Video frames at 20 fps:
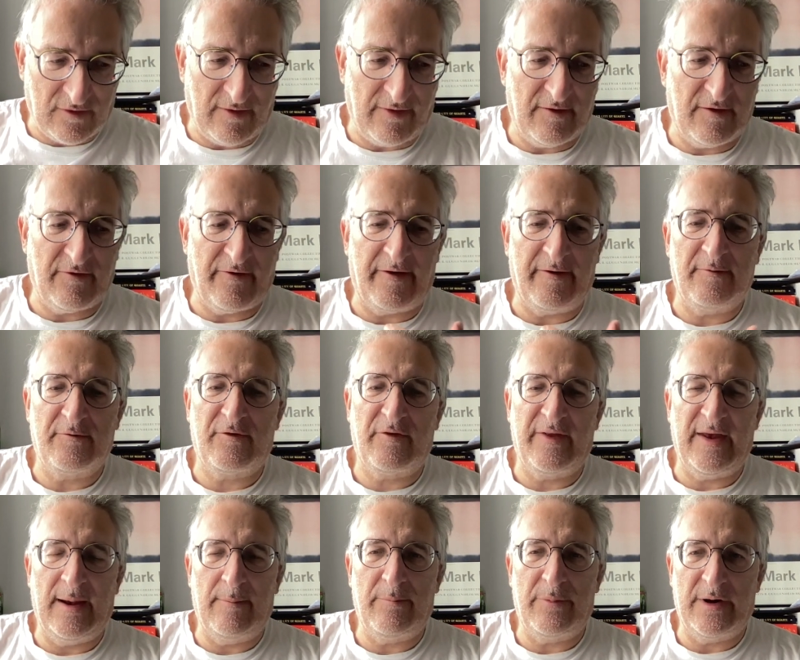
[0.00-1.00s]
and the development of
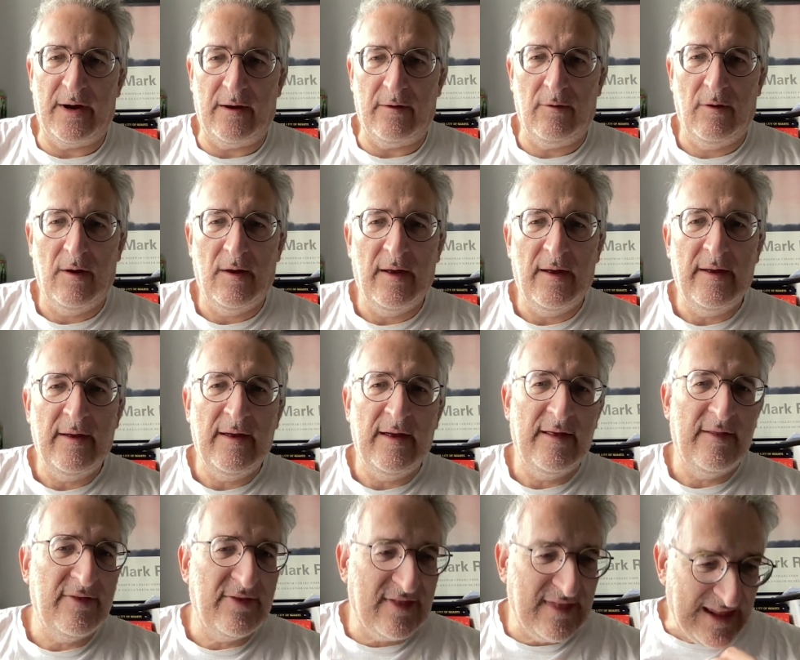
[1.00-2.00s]
the embryo,
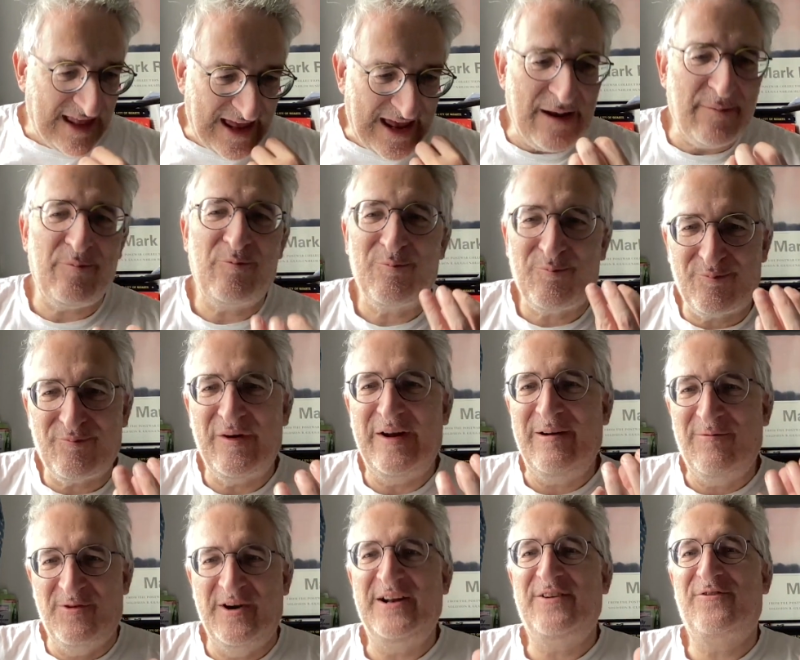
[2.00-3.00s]
it
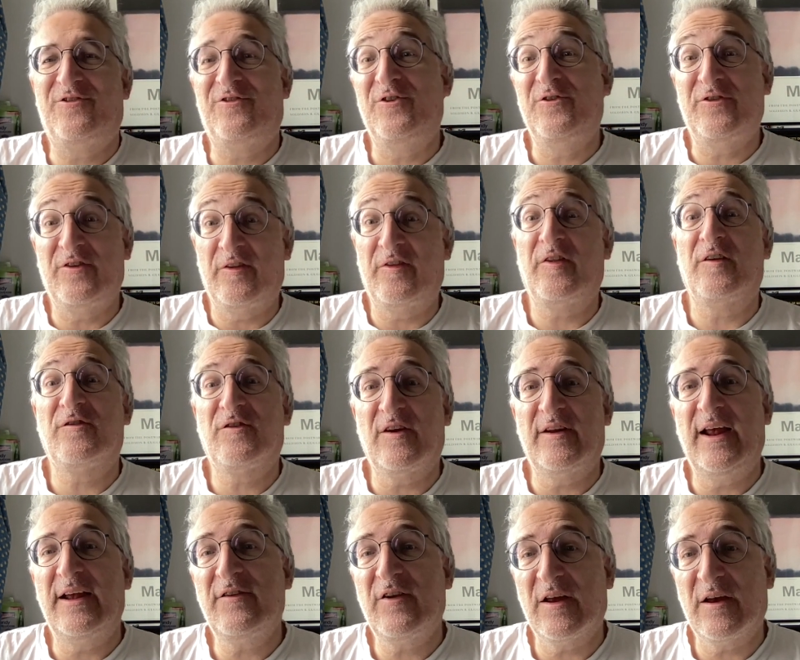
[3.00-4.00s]
it reintroduces the
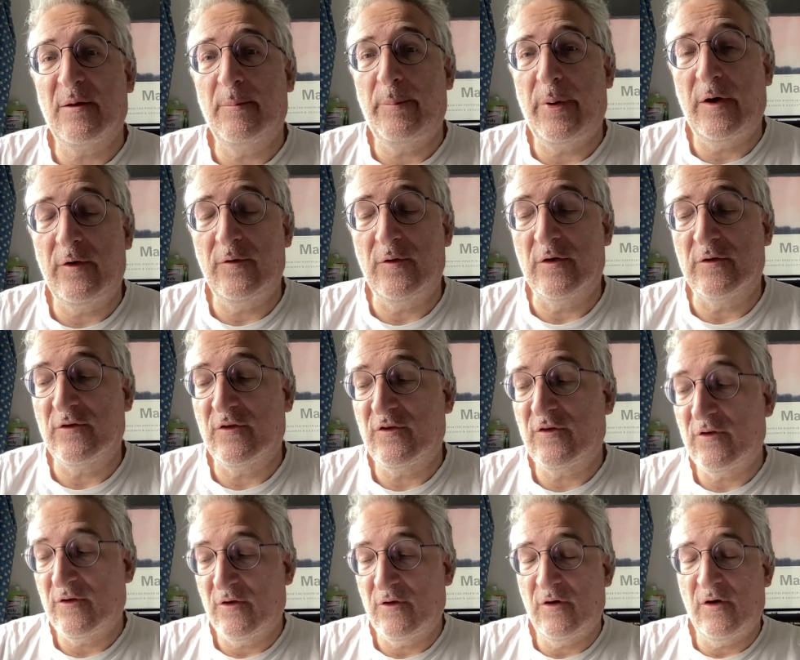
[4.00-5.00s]
genetic component
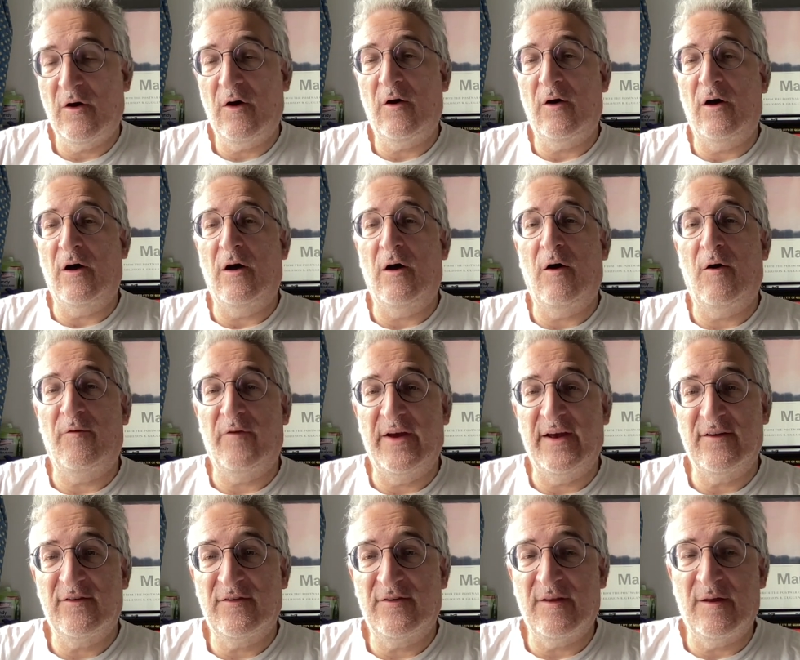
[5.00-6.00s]
uh, of
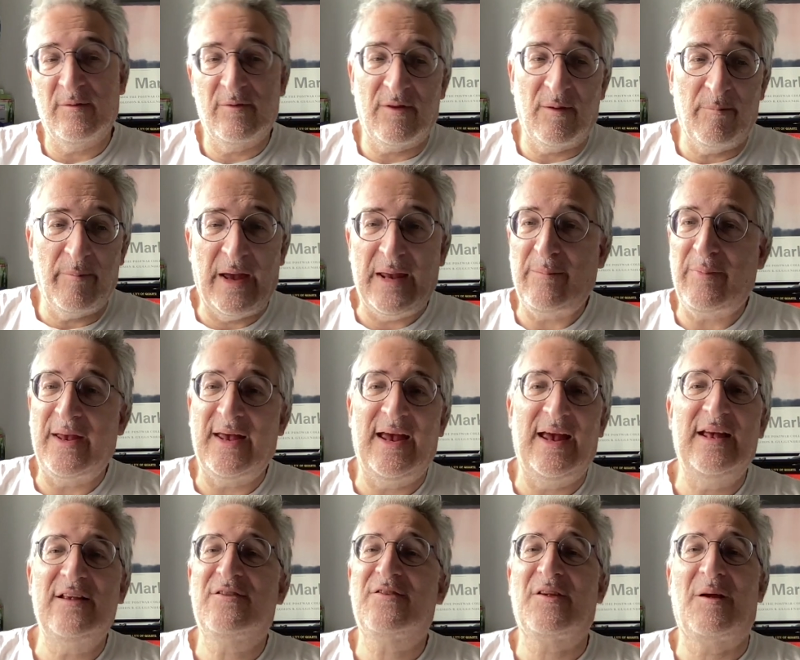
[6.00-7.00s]
it. That that maybe
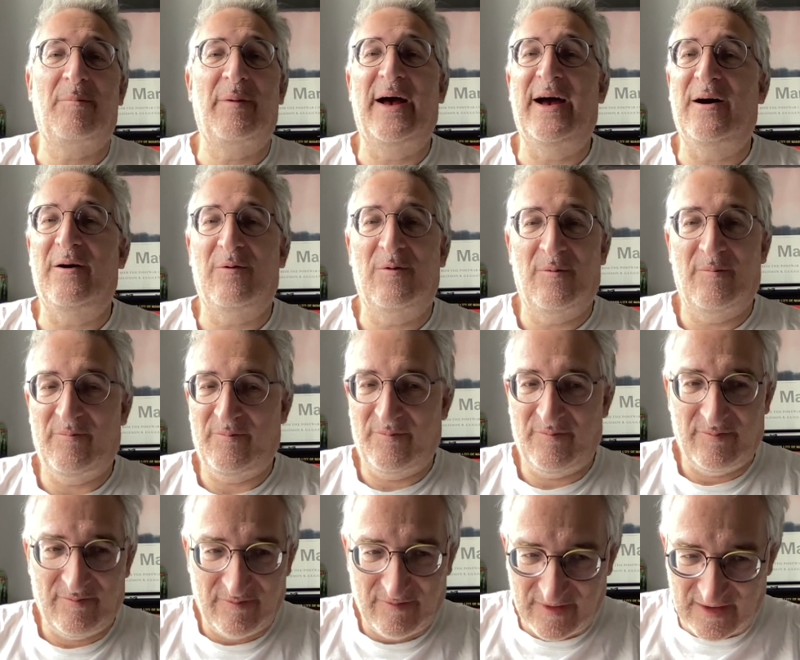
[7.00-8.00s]
it is somehow
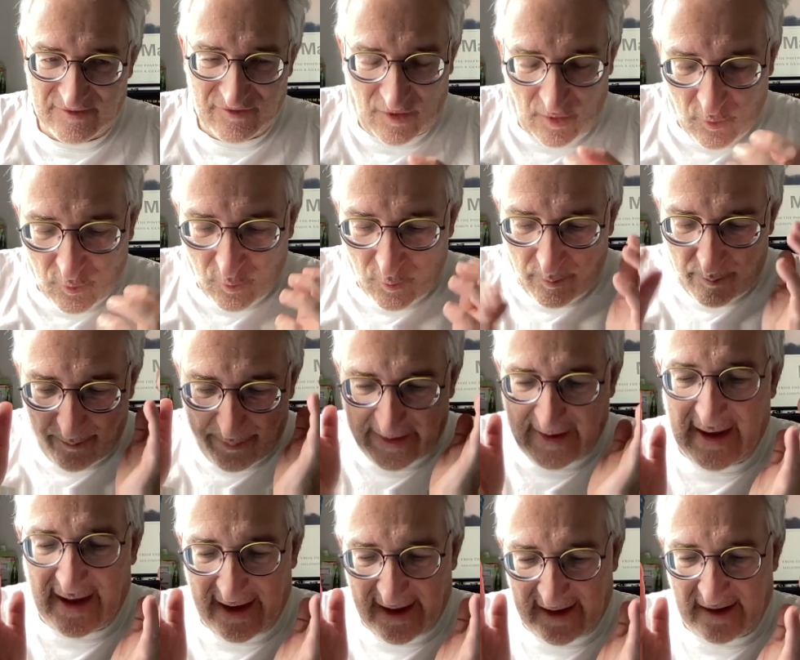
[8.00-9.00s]
this whole
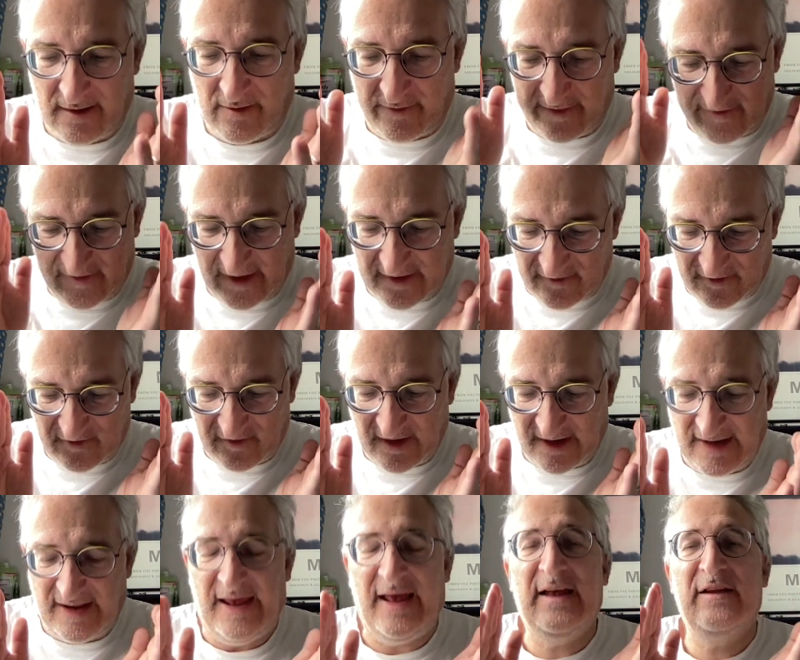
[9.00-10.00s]
being and
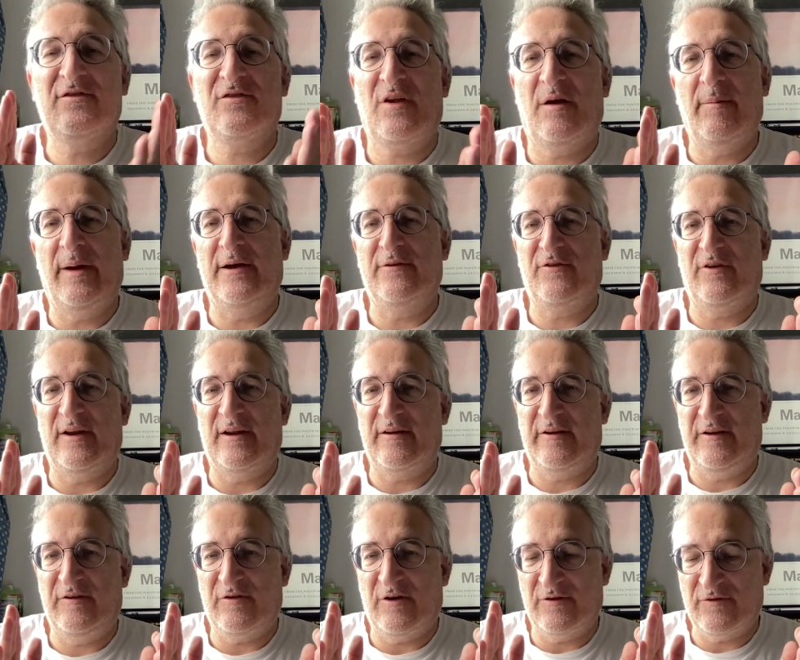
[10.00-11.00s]
identity is somehow
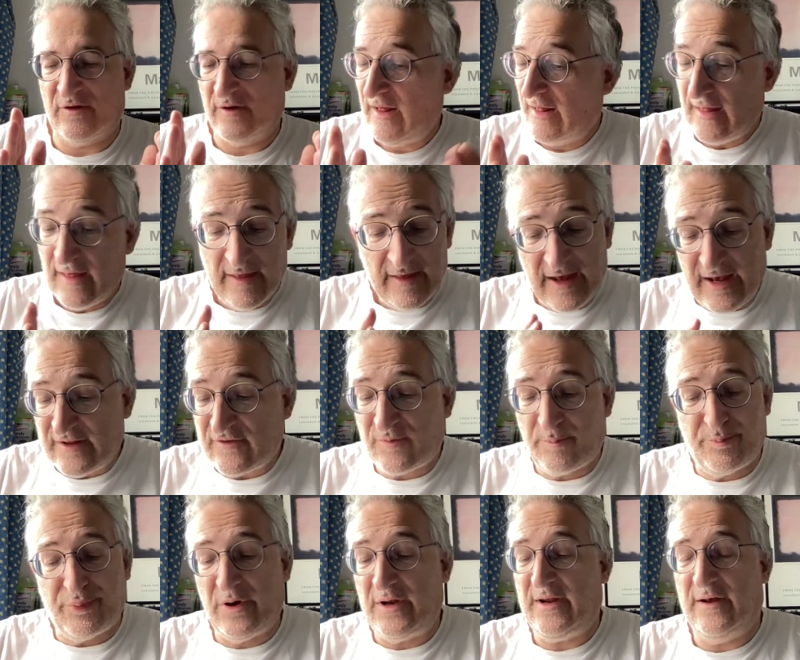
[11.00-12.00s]
genetically transferred. It's
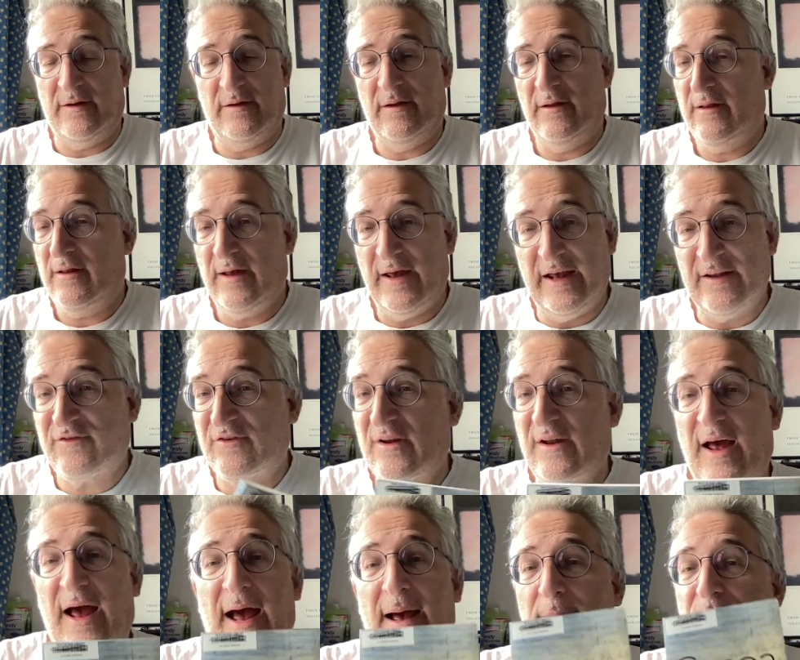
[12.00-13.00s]
brilliant. It's
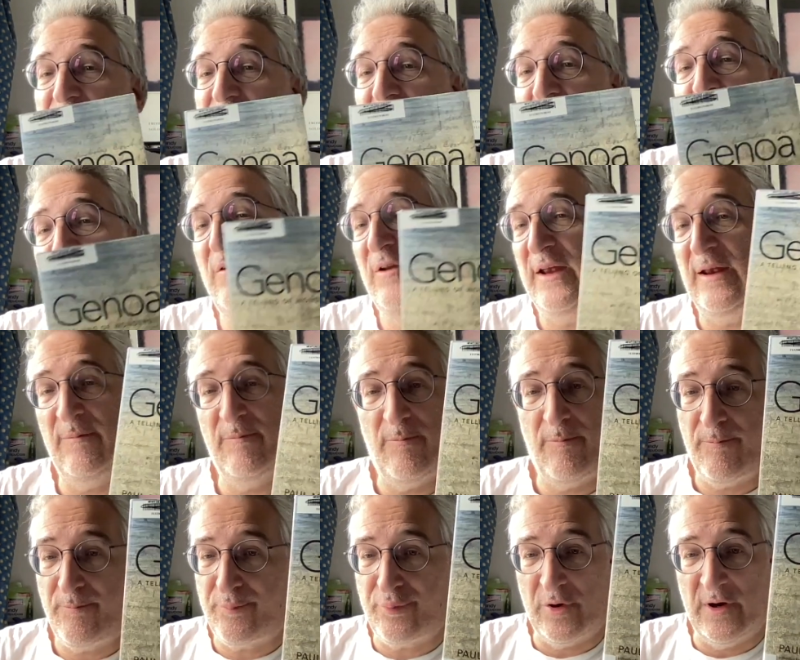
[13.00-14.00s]
an absolutely
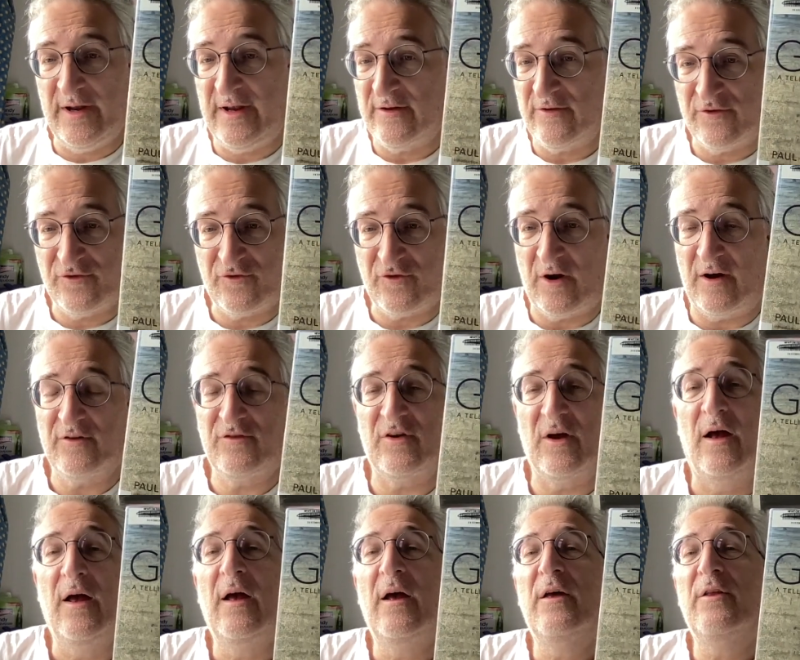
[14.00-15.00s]
brilliant
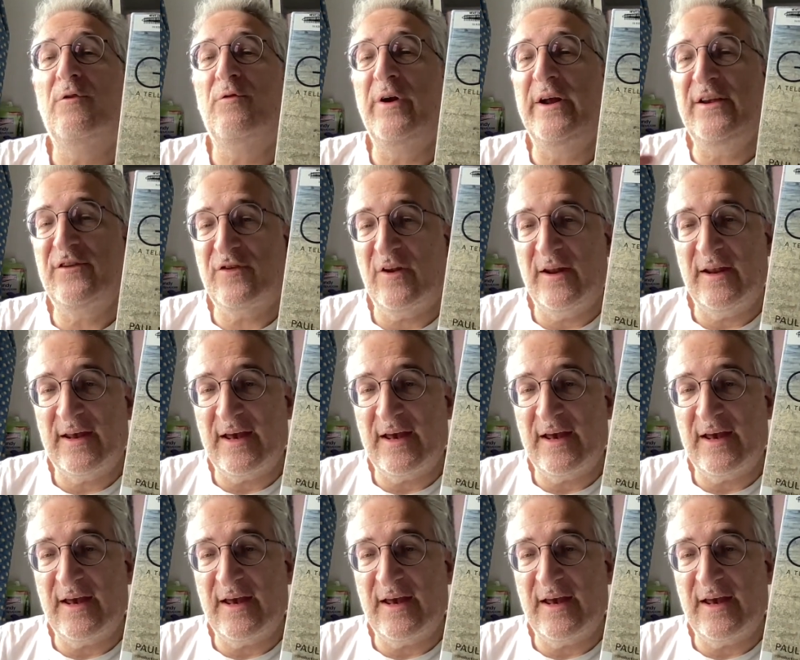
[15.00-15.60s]
structure. The reason, in